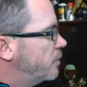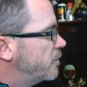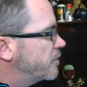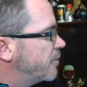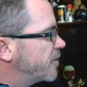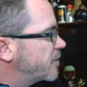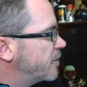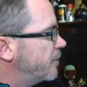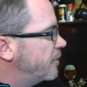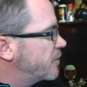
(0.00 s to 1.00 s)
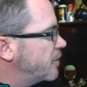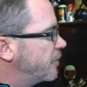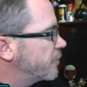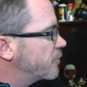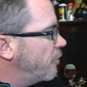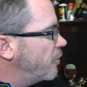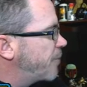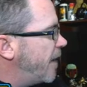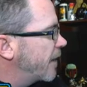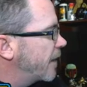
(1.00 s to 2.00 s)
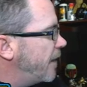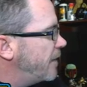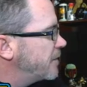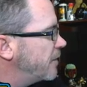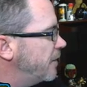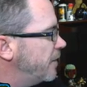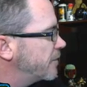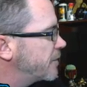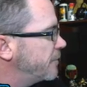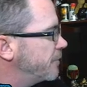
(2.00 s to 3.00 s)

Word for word: So he must have. So the troll's back, guys. There he is.